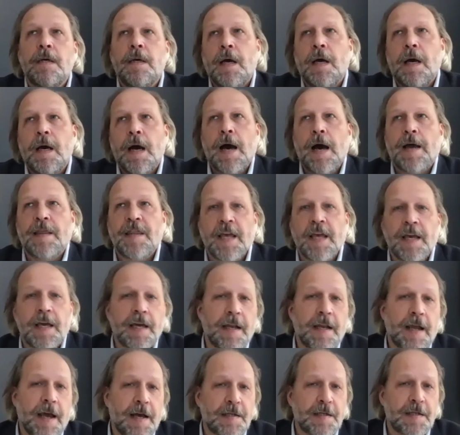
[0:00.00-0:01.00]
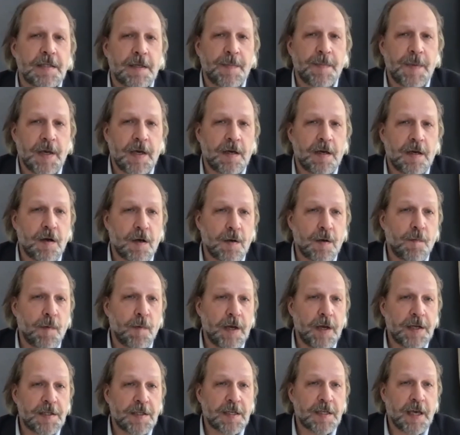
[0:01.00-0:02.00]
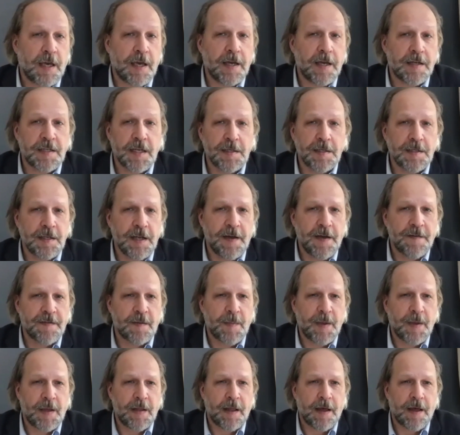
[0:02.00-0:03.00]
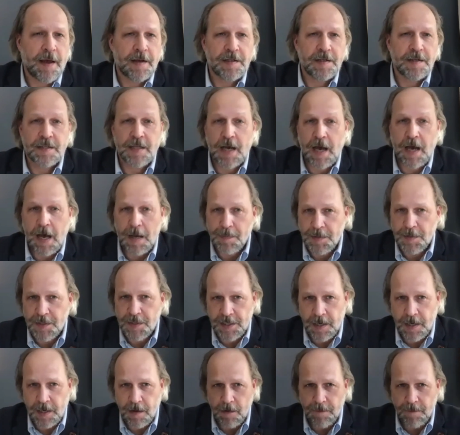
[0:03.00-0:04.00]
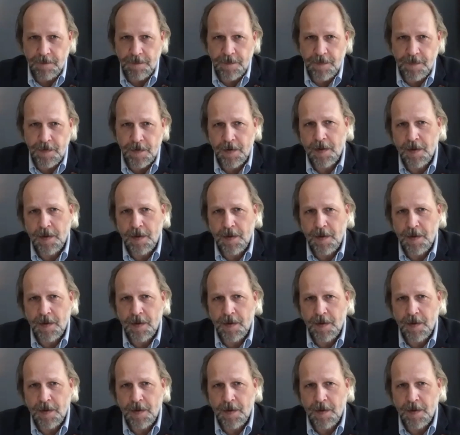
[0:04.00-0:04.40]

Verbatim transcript: I think it has to be good whiskey. It doesn't have to be like top shelf.